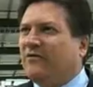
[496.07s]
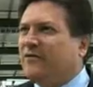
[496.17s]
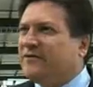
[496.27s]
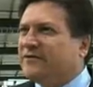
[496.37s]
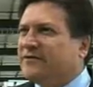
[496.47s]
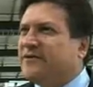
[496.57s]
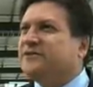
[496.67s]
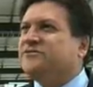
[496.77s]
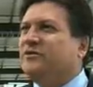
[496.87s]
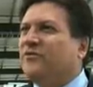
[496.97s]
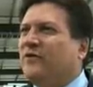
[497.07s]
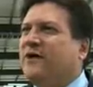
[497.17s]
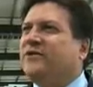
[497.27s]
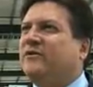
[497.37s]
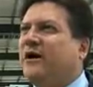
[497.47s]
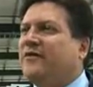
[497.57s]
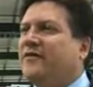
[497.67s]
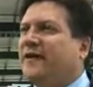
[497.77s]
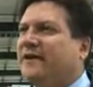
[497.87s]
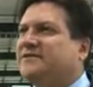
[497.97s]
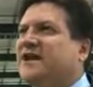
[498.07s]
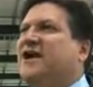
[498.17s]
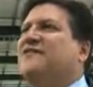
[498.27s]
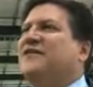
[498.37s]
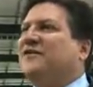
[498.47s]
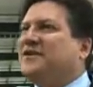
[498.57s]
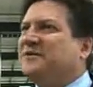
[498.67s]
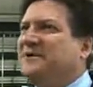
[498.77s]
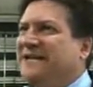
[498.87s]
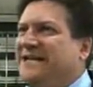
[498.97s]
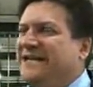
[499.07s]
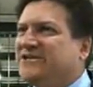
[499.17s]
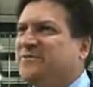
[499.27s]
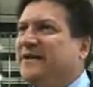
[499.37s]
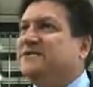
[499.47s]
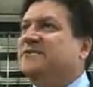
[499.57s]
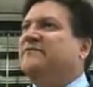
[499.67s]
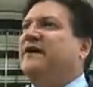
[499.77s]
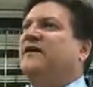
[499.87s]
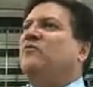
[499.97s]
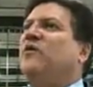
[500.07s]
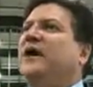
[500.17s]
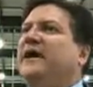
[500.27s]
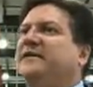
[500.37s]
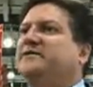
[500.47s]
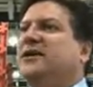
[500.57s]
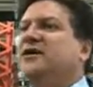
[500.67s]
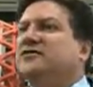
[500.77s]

whether it's this, or wind, or other things, that are going to be inexpensive and ways